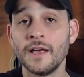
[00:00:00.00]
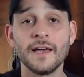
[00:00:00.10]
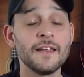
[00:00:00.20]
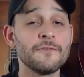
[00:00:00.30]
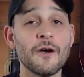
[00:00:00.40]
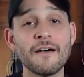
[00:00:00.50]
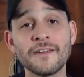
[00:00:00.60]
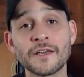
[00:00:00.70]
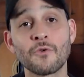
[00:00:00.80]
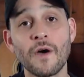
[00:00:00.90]
And if you have
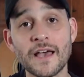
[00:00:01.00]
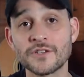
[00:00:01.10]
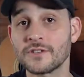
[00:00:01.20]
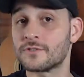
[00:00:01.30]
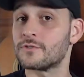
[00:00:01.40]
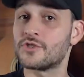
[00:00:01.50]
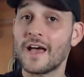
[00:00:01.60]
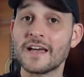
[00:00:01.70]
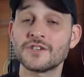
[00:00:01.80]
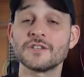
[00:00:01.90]
any questions,
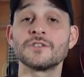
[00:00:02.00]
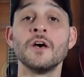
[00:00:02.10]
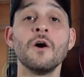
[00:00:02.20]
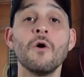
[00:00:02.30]
suggestions,